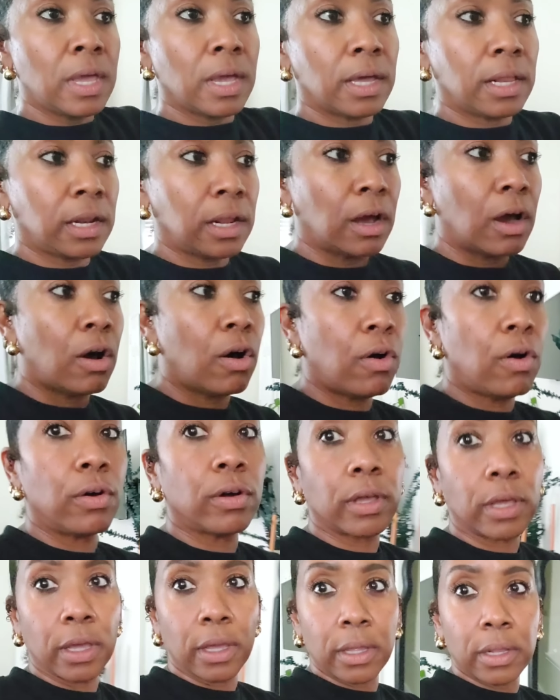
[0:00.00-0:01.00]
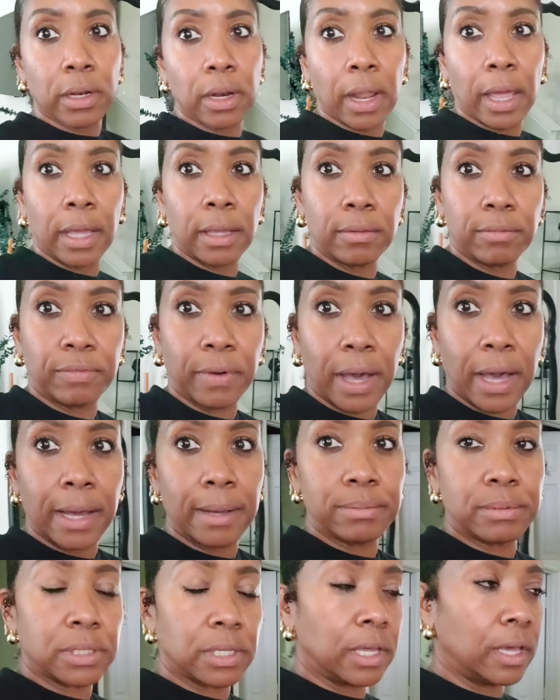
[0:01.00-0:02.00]
and it all can like
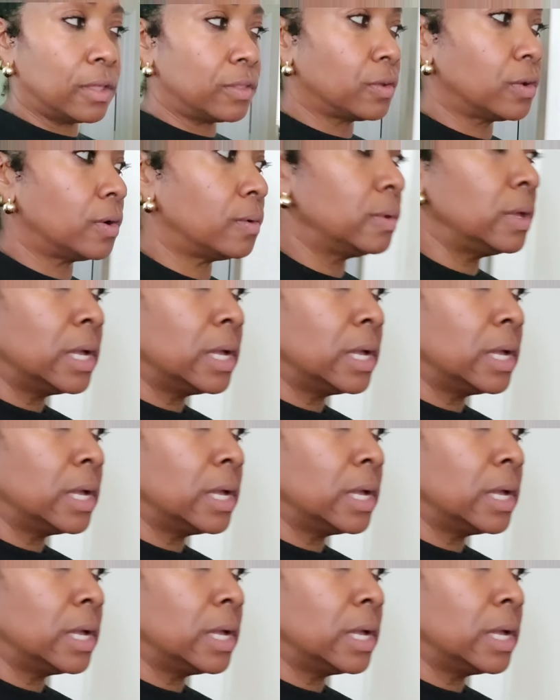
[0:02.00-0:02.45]
vibe together,